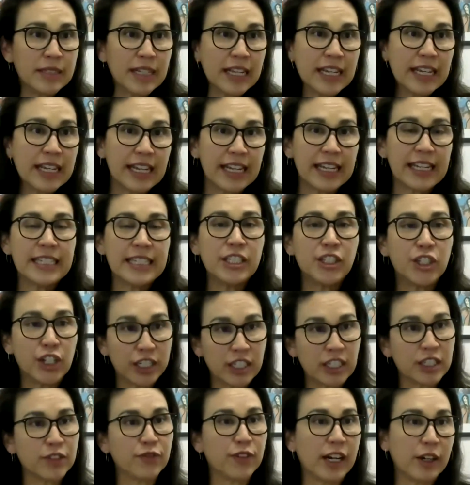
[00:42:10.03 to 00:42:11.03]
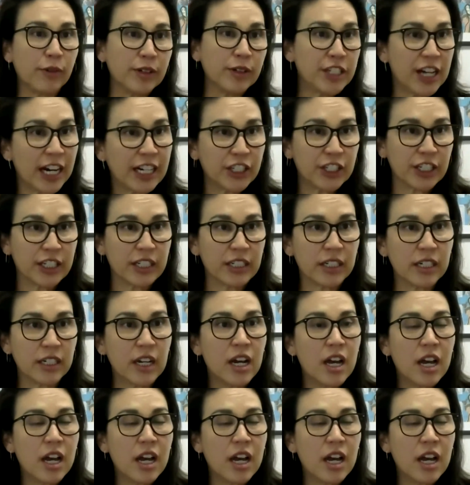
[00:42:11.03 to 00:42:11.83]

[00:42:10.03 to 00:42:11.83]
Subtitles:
it is justified rejection.